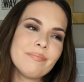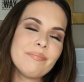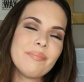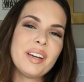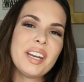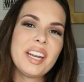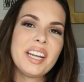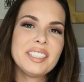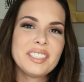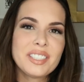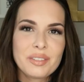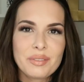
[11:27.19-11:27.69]

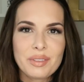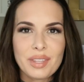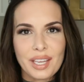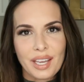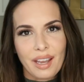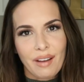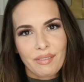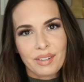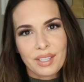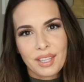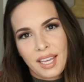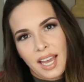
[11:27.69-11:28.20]
But I do
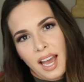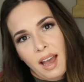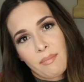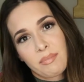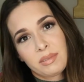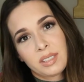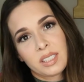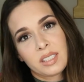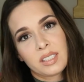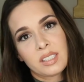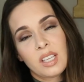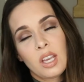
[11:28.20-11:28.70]
think everything
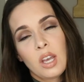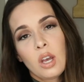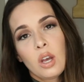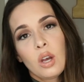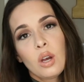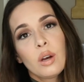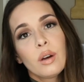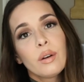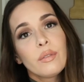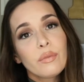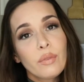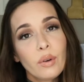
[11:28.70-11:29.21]
happens
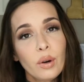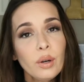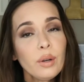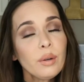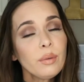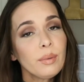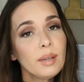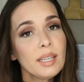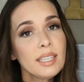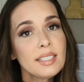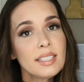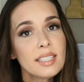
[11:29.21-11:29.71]

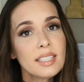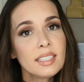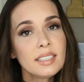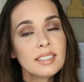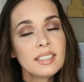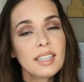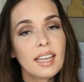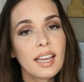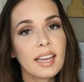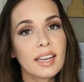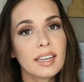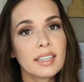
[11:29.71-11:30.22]
for a
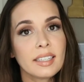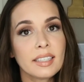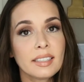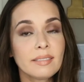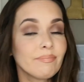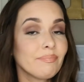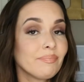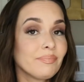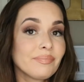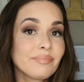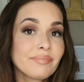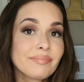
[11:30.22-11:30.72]
reason
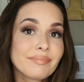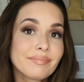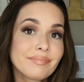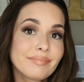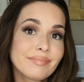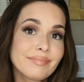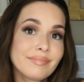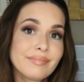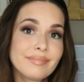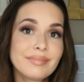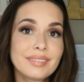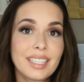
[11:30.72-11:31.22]
and
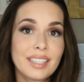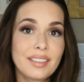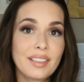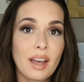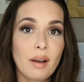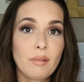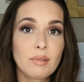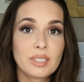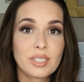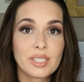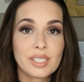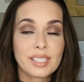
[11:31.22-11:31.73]

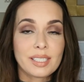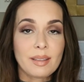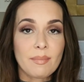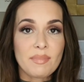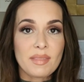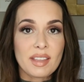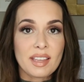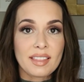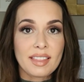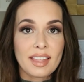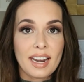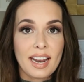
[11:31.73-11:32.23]
that was just
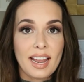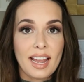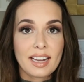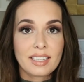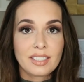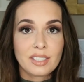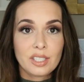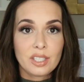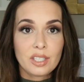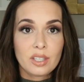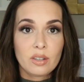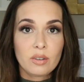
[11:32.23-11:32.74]
something that I
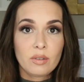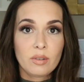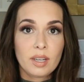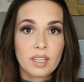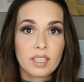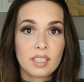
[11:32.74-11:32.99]
had to do.